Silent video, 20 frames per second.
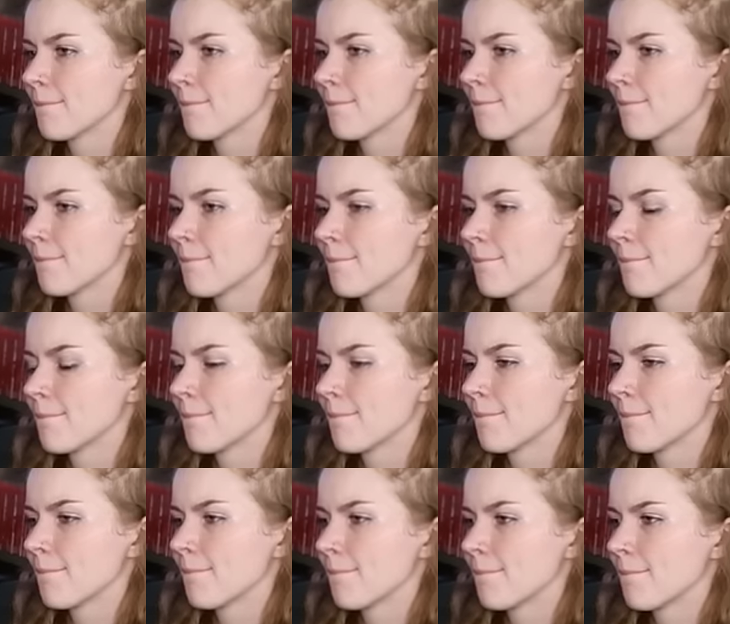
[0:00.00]

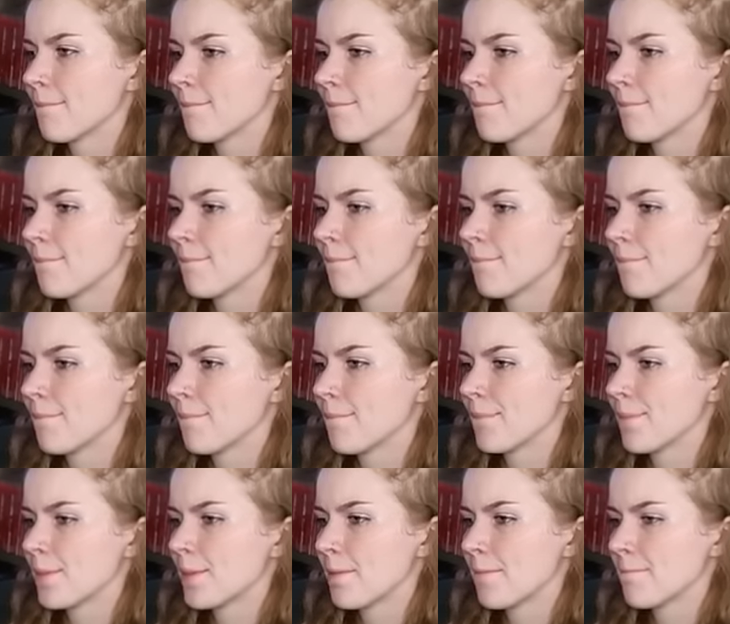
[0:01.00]
This person isn't speaking.